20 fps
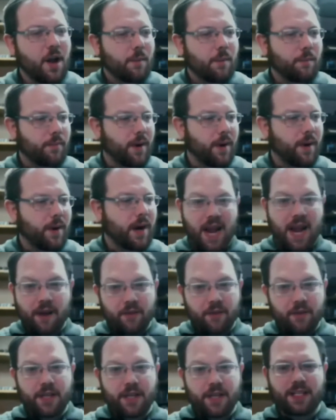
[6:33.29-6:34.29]
but
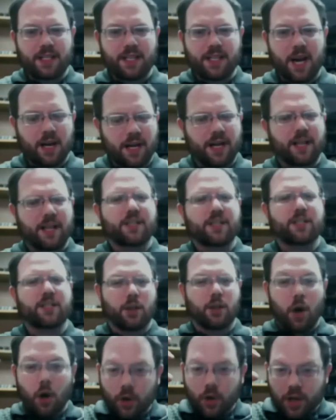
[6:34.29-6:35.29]
everything just kind of like
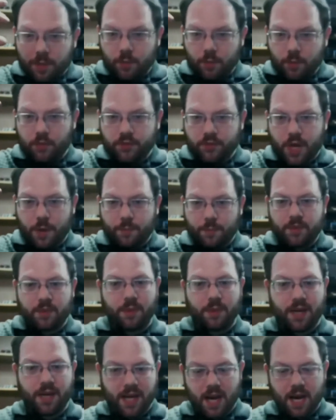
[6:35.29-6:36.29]
slowly moves up to
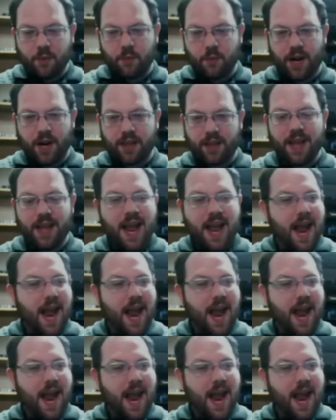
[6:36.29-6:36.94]
begin with.